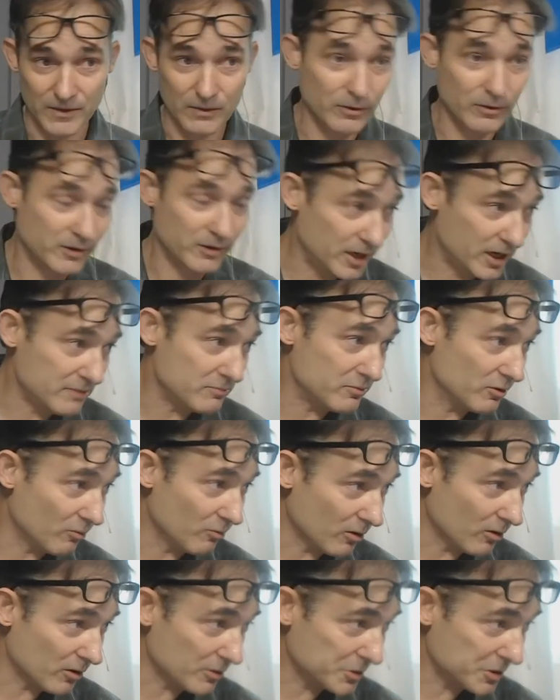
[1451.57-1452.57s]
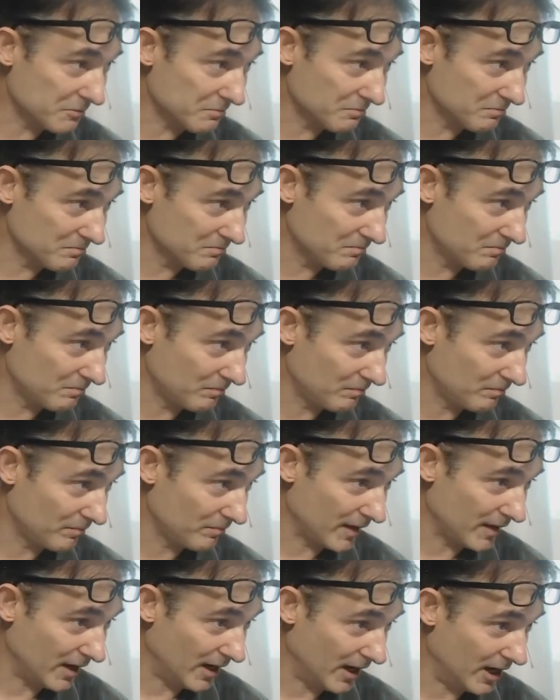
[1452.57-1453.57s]
with demon worship,
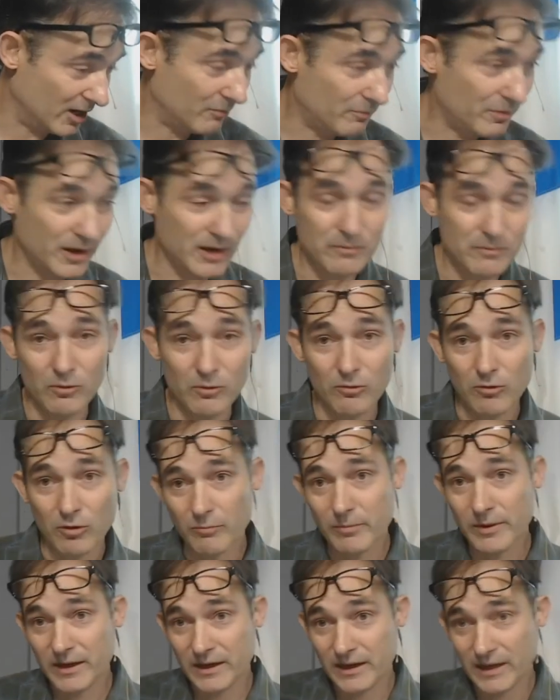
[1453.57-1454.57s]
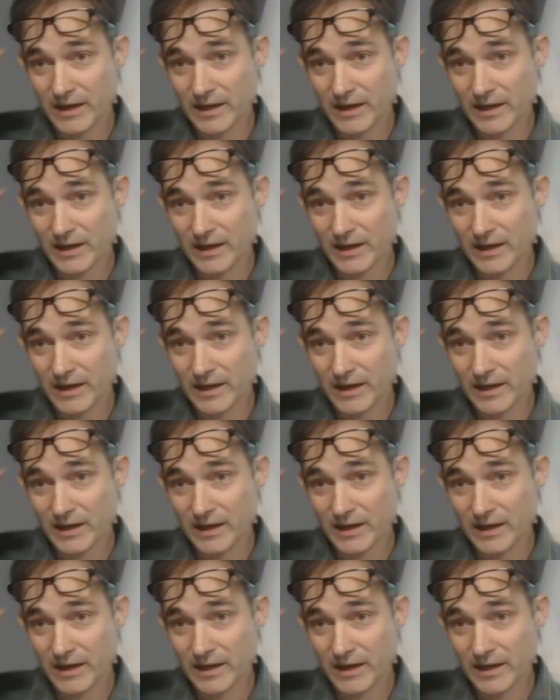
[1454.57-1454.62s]
and a people will be